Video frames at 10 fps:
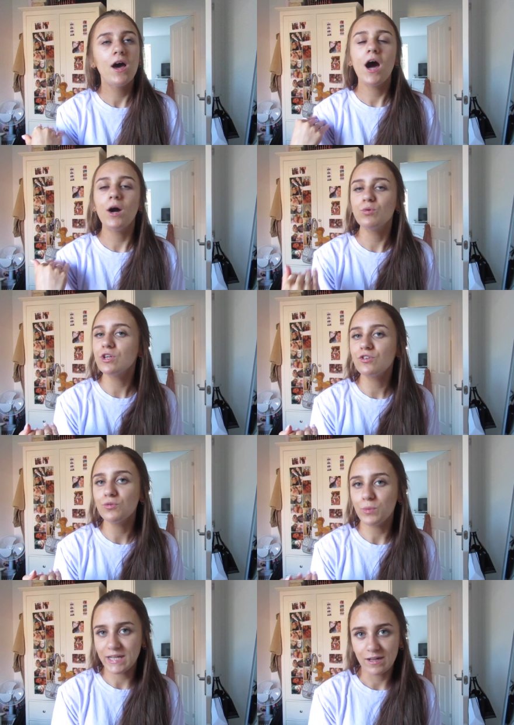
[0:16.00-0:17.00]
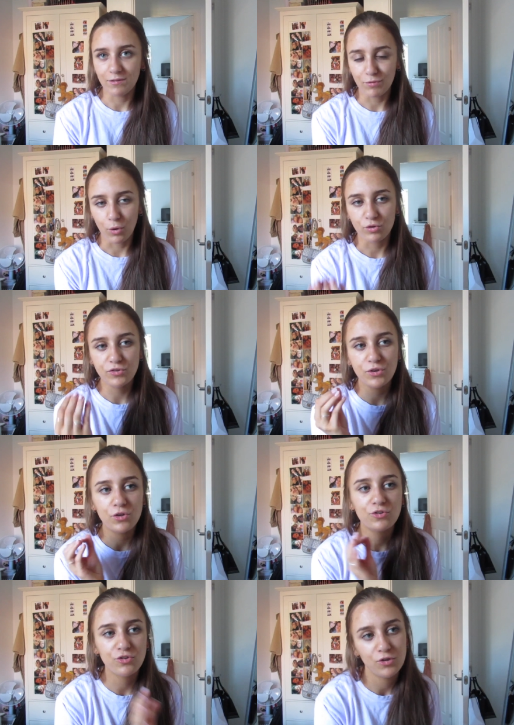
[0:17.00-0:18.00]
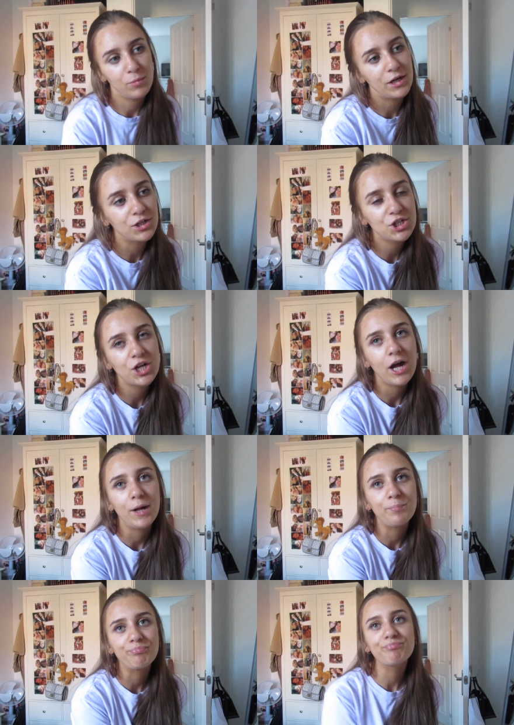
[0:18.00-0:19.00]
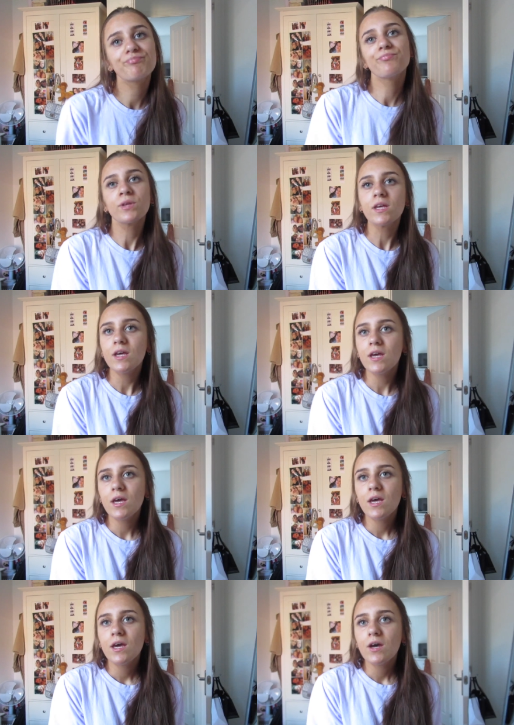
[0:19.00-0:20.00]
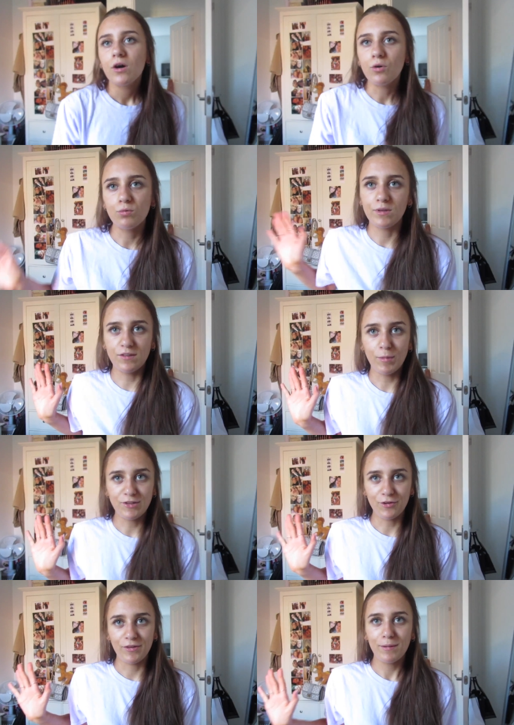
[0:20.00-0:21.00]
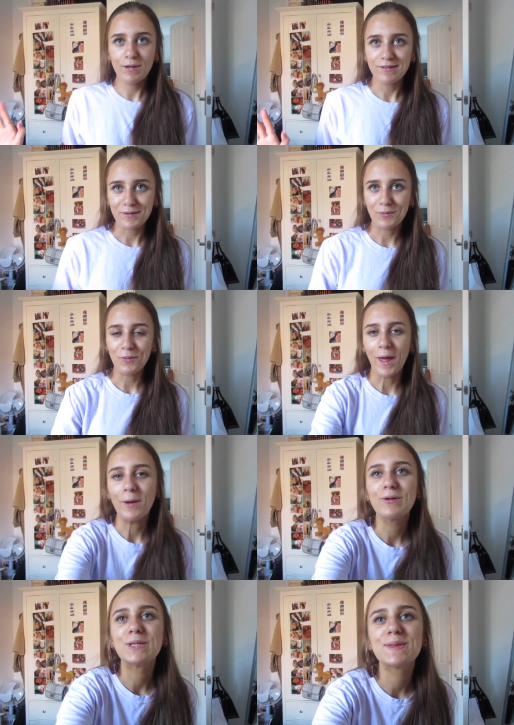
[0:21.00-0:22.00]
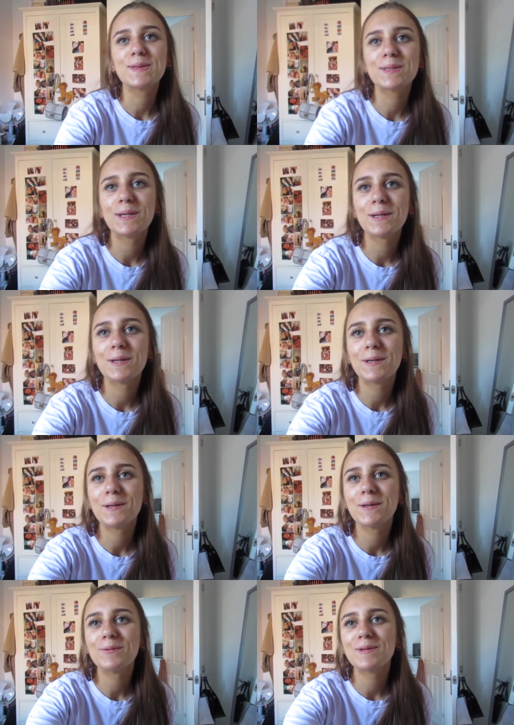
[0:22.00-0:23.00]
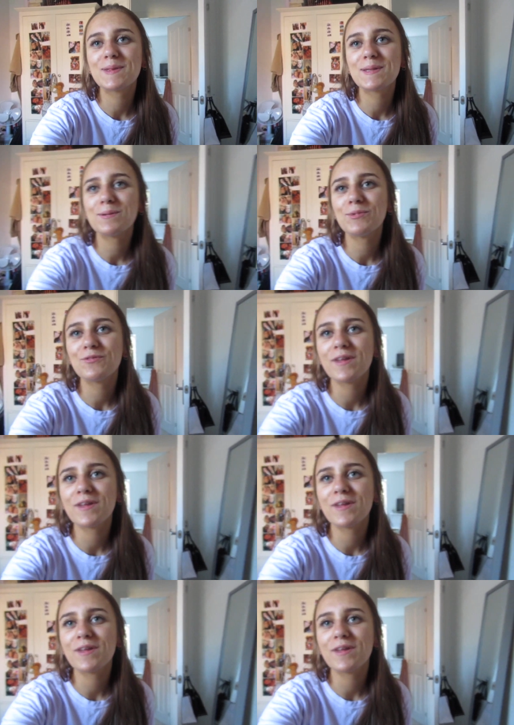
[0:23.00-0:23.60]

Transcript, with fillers: I want to do weekly vlogs so much. Um, Oh, there's a mess over there. Please ignore that. We're just gonna, we're just gonna move